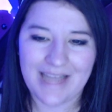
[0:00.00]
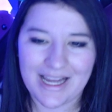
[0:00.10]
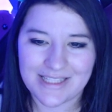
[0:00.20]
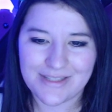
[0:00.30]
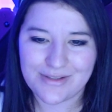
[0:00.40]

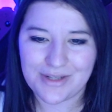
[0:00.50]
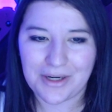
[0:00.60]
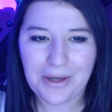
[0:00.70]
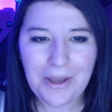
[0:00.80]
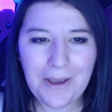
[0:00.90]
axe
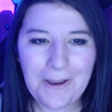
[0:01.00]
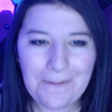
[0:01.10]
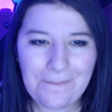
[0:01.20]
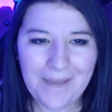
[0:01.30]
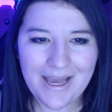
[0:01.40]
user.
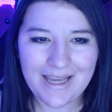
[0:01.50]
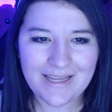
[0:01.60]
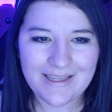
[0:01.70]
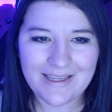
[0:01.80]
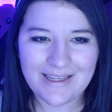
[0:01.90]

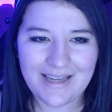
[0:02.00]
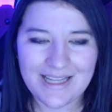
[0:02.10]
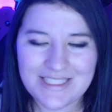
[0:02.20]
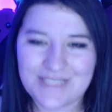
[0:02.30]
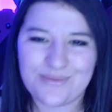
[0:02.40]
But
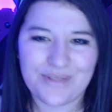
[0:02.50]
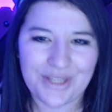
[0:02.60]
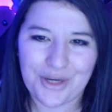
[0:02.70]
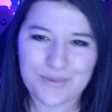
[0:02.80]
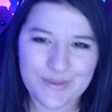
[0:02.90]
I just really
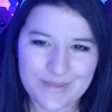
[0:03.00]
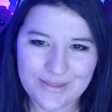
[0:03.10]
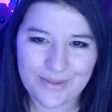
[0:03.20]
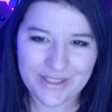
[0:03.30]
hope she was,